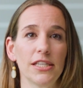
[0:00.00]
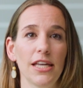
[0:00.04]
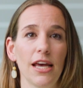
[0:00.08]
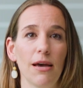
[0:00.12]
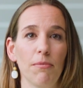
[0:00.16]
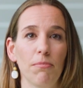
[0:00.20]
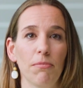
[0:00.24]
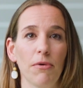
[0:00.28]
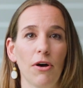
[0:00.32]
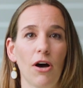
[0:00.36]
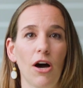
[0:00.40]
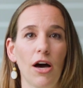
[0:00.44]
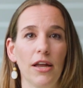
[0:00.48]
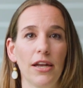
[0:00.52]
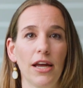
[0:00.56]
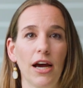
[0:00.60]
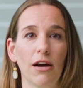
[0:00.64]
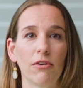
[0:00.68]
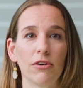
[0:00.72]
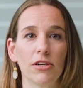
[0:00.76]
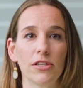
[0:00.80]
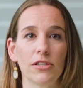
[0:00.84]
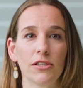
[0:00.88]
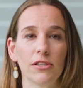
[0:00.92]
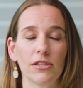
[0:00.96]
step on
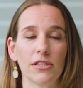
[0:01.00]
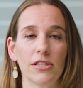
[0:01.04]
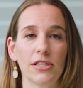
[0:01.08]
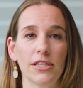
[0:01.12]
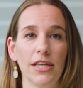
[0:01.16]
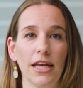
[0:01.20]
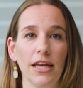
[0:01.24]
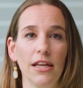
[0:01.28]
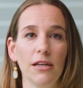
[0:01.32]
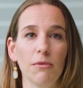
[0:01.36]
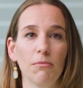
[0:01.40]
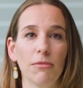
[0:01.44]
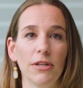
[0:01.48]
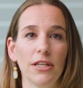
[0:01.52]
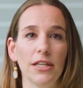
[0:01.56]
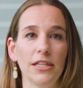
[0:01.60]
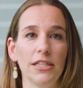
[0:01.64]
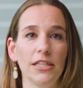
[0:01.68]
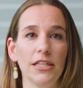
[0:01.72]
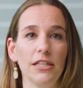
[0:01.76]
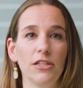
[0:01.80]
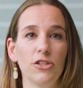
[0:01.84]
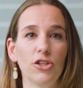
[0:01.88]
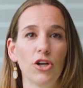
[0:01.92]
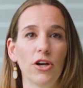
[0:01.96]
our
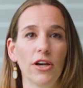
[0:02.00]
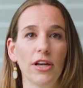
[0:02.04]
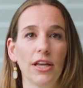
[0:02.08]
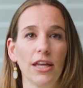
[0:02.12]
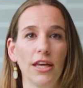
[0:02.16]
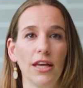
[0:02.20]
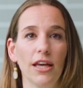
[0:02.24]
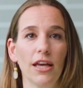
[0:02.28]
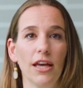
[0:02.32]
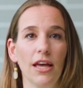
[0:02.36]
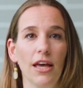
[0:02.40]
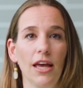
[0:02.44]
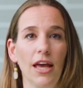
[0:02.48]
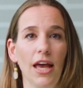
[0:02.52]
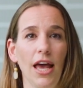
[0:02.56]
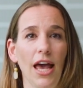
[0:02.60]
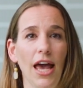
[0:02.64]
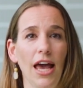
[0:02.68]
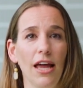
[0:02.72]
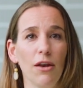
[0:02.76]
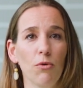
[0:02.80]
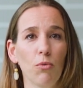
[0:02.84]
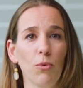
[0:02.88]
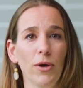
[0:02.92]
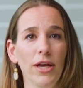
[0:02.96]
sustainability journey,
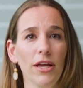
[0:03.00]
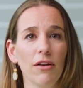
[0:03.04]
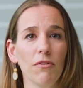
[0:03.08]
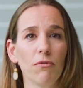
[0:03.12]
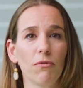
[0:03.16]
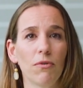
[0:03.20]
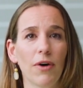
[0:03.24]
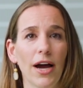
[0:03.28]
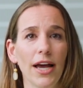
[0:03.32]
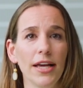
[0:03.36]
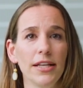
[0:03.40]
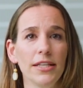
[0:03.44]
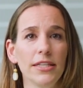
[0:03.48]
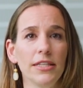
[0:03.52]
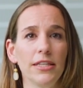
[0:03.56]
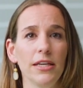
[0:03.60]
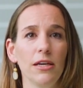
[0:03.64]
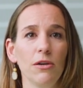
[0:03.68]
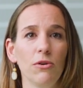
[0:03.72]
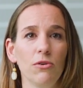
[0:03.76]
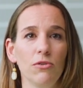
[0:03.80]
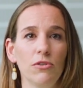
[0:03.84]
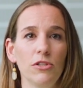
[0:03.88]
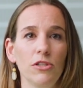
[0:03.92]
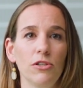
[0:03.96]
and we invite
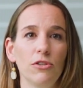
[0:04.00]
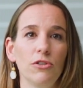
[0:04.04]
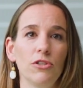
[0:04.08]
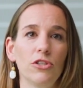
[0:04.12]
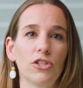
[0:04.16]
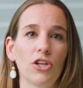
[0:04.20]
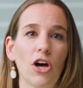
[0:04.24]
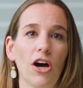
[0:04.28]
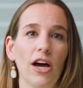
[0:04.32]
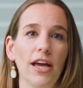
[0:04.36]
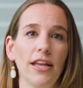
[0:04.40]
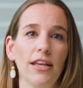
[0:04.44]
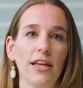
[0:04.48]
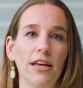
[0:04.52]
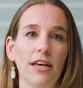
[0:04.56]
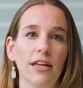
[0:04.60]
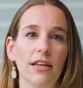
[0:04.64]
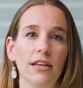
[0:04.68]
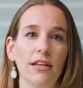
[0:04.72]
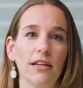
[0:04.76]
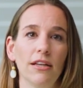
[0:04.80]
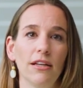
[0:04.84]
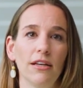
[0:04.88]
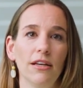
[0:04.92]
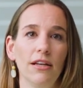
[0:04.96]
you to join
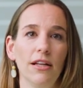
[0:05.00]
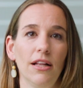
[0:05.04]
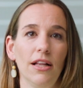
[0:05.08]
in.